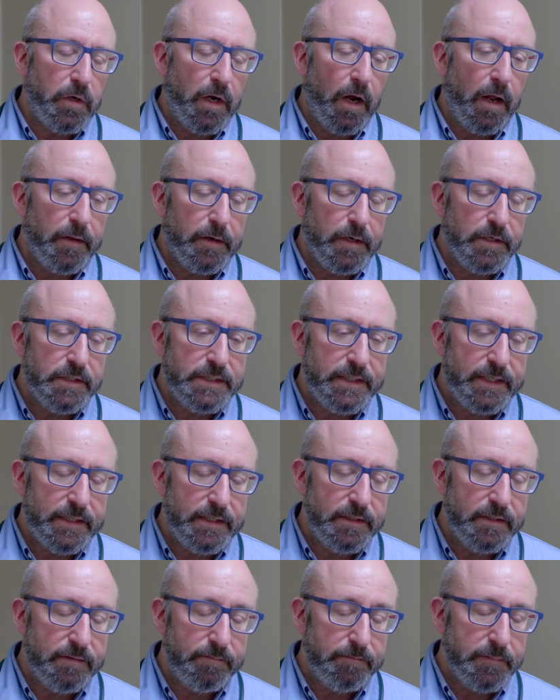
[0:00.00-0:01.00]
colors.
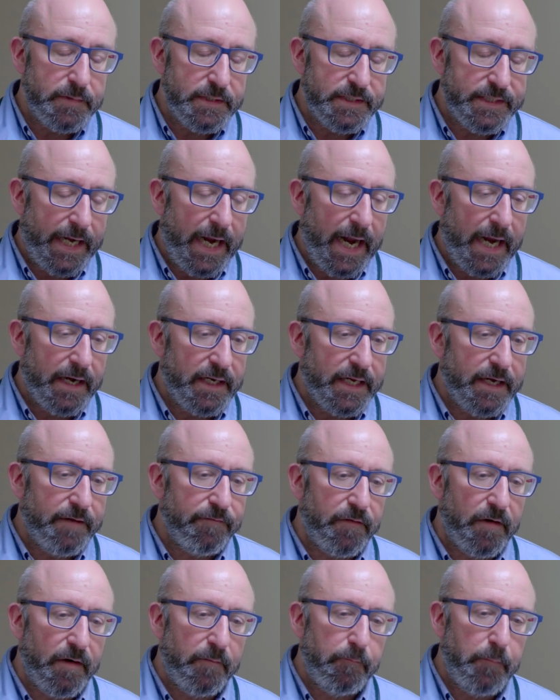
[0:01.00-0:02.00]
Sadly,
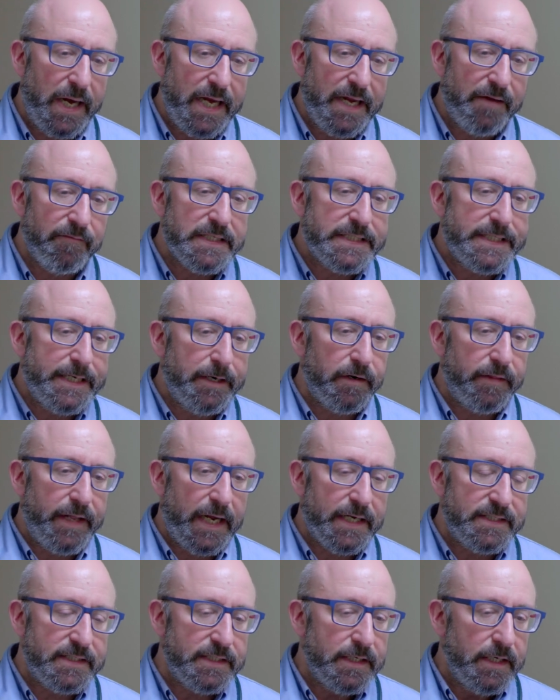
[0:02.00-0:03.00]
for many of us here,
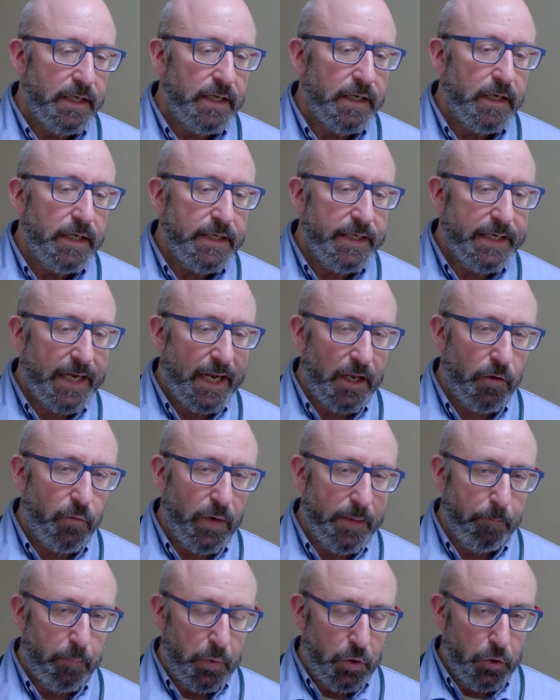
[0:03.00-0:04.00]
that's yellow
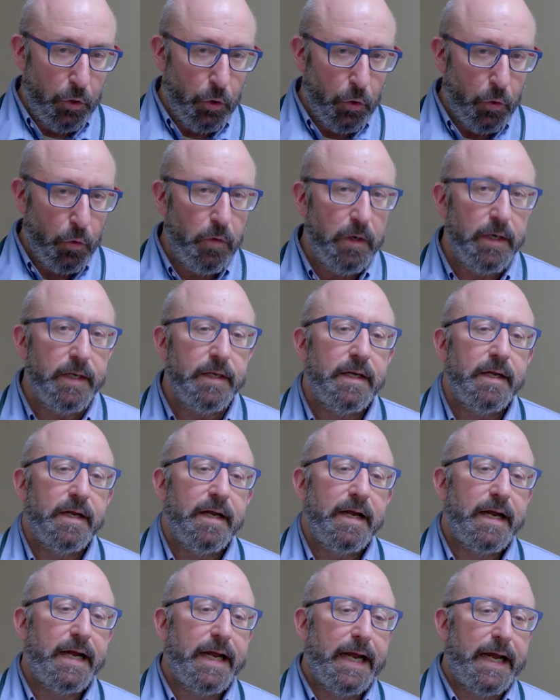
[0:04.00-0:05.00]
and blue,
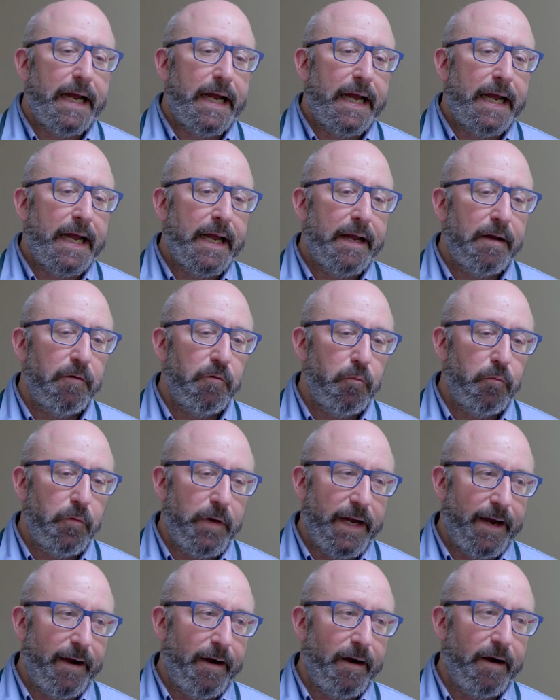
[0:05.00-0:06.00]

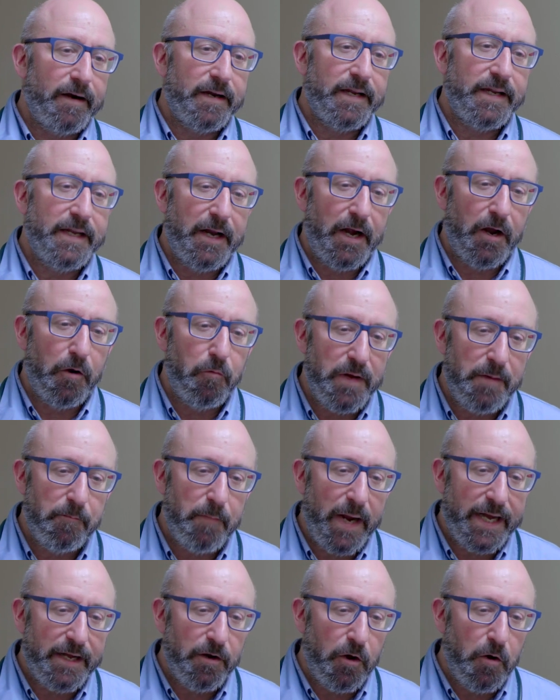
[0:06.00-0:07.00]
where we
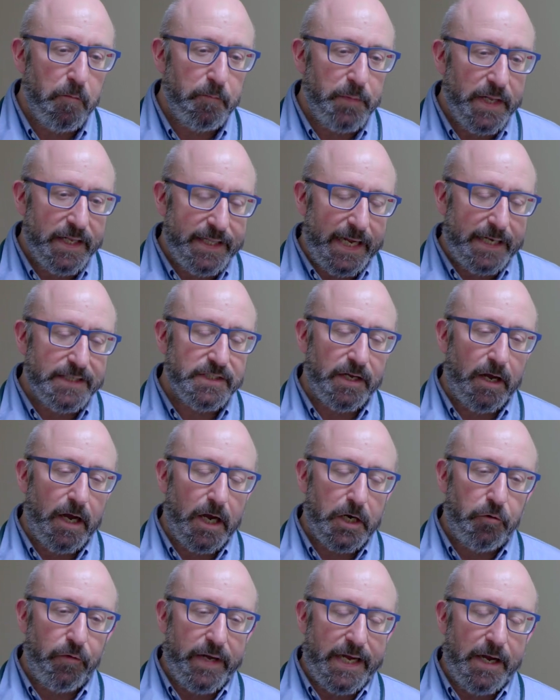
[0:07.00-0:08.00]
might hope that they
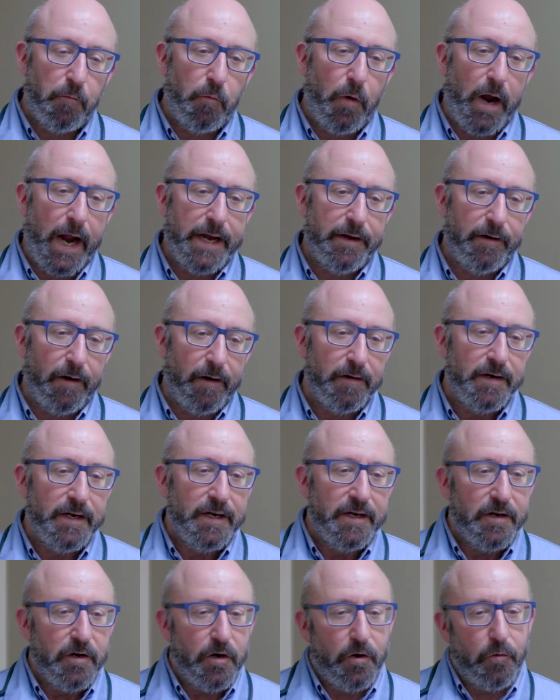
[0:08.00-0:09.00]
saw green and white or
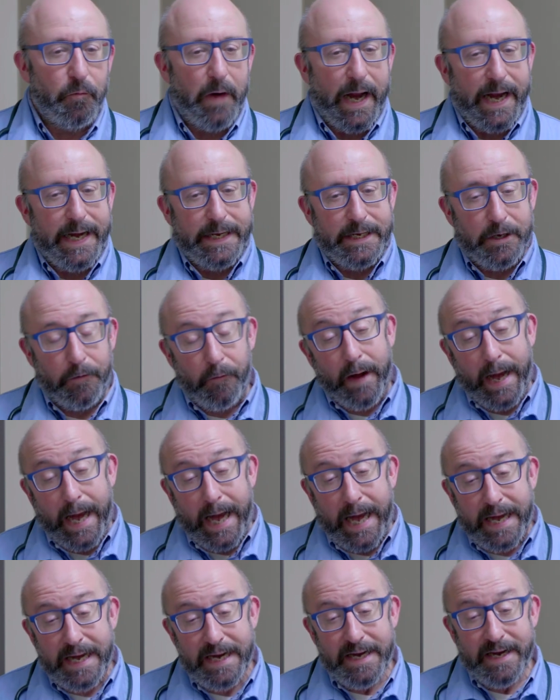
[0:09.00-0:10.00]
red and
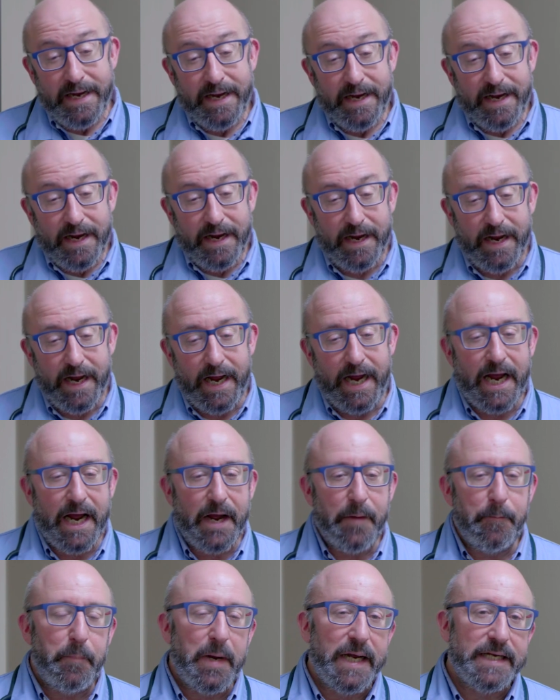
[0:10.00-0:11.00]
gray.
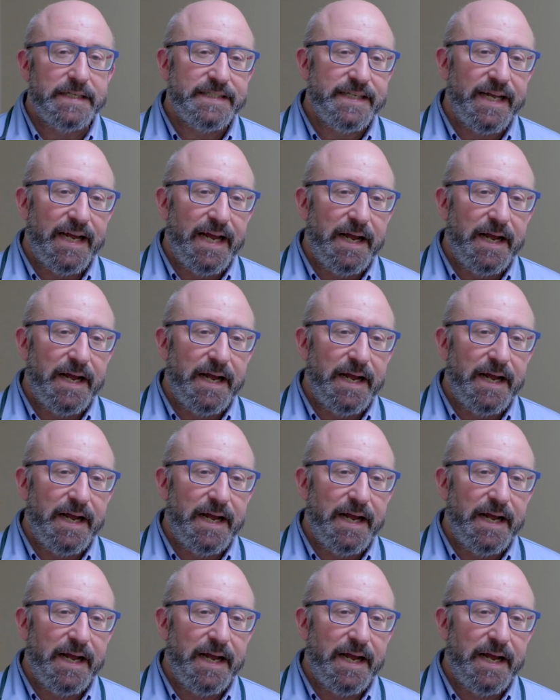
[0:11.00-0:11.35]
But